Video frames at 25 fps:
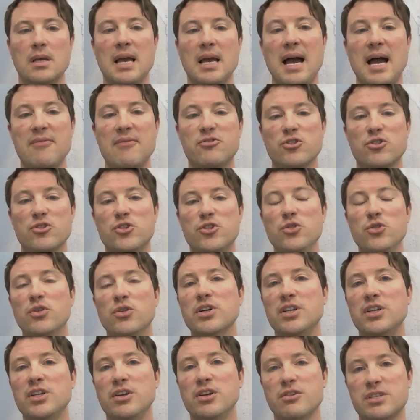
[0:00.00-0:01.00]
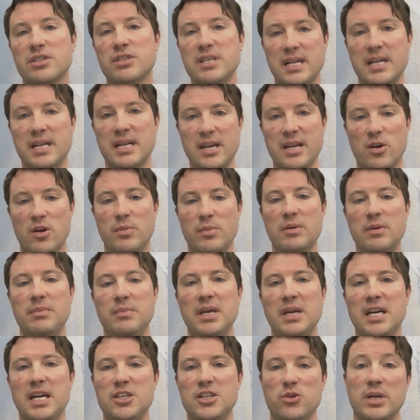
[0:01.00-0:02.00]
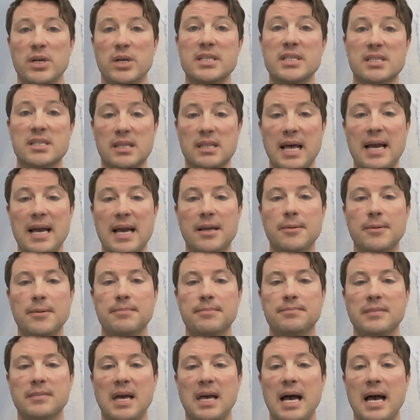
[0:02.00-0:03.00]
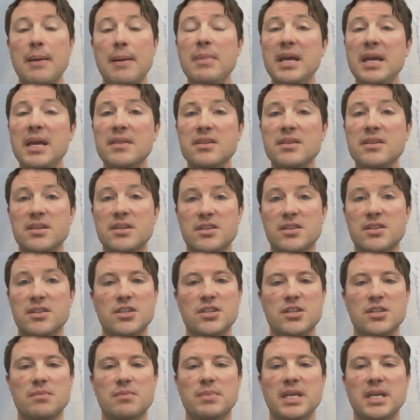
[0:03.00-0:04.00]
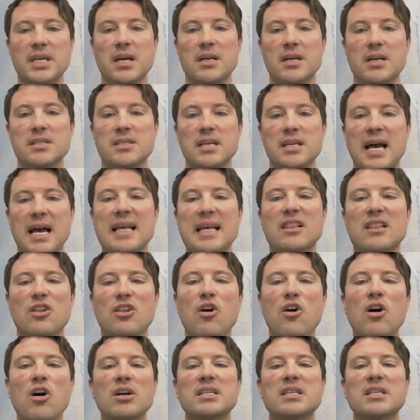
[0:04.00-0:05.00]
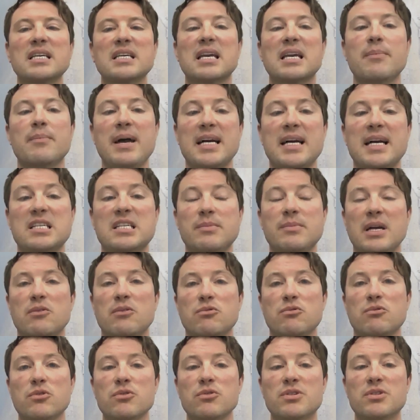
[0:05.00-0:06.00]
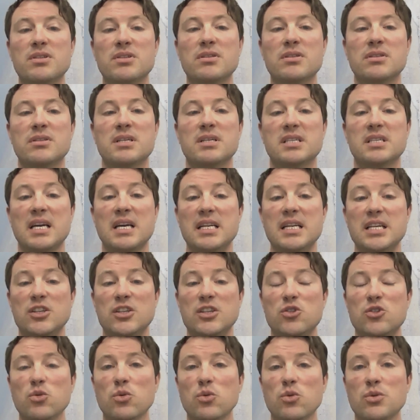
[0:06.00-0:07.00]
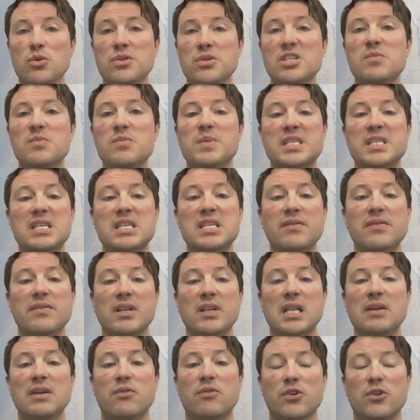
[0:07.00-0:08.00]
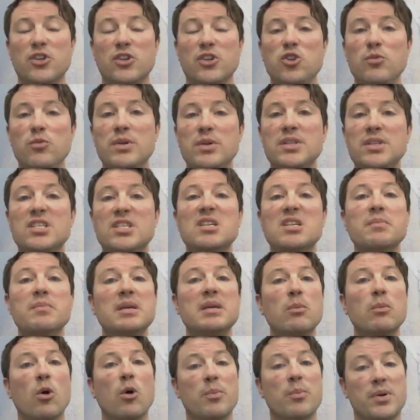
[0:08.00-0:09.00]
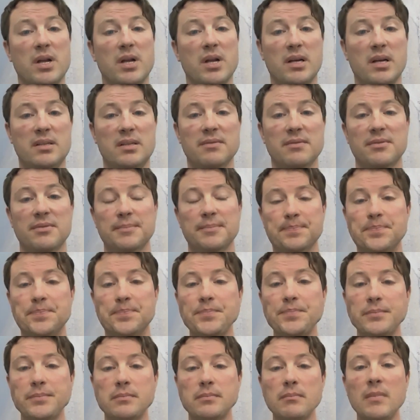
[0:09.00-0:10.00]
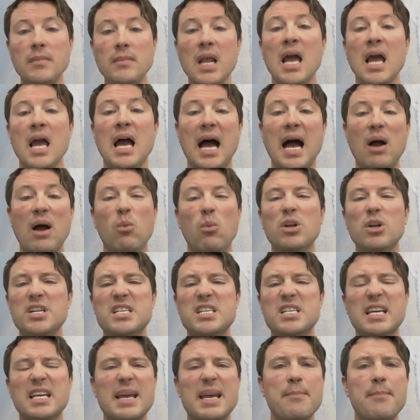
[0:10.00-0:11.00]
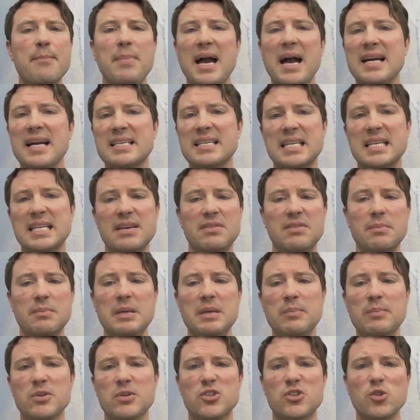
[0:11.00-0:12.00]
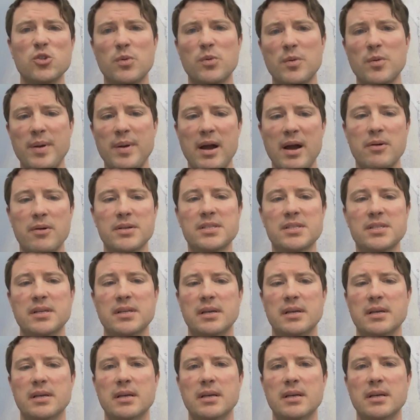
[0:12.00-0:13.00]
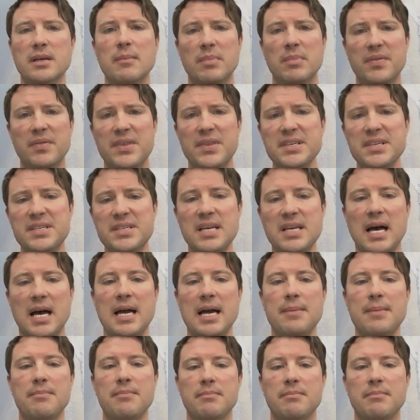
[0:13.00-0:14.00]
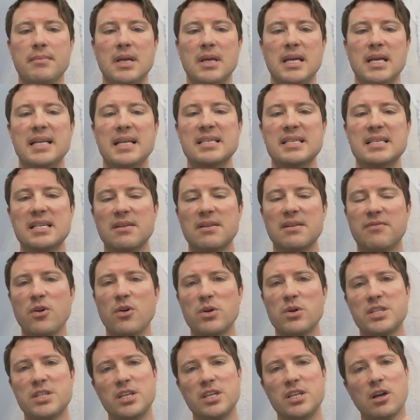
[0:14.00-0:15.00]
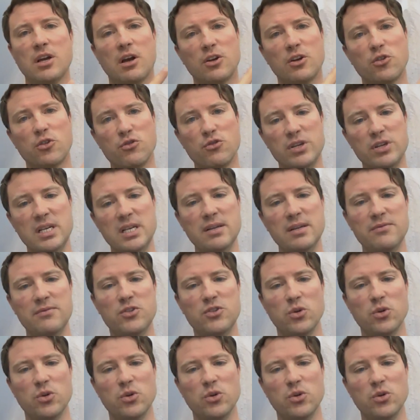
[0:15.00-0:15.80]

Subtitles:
After 2 good years at Airbnb, I joined Slack. I made the decision because I longed to get back to my roots, designing tools specifically for humans to be more productive. I wanted to get back to giving people superpowers. But this time, instead of focusing on creative